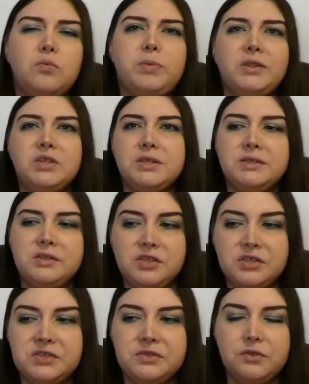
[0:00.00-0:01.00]
but just
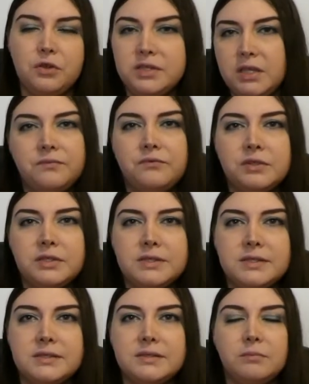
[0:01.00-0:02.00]
just those
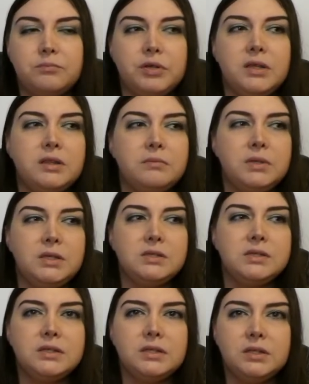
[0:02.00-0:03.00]
influences and bringing them
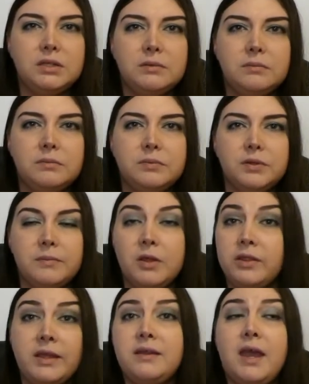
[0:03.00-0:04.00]
into the clip.
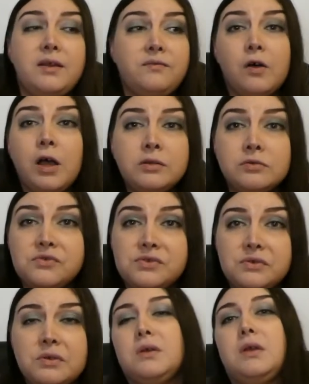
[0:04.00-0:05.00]
clip. They had vinyls,
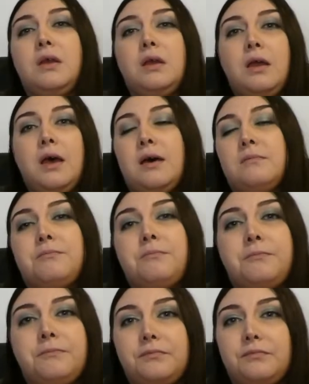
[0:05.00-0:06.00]

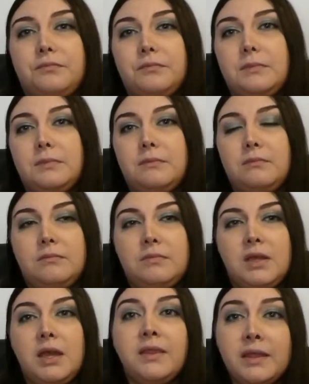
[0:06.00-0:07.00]
um,
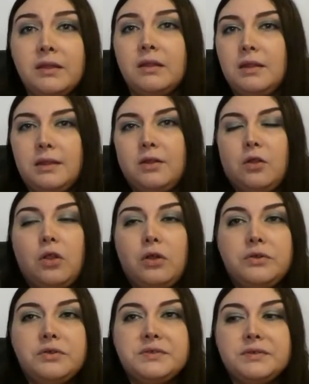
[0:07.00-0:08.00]
and the, the
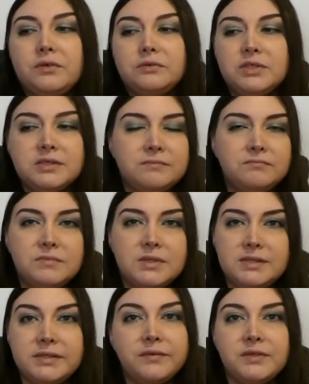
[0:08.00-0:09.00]
clothes, just
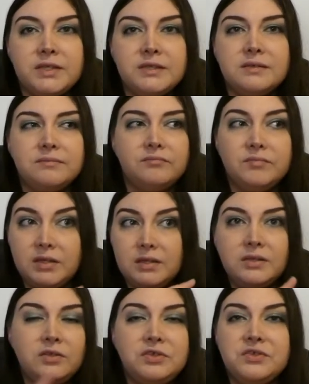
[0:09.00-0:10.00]
seventies,
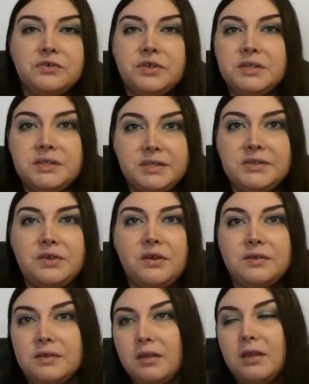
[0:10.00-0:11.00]
and you saw it
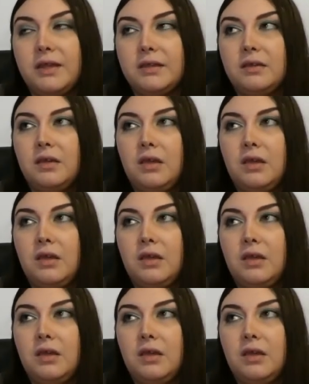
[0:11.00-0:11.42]
disco, like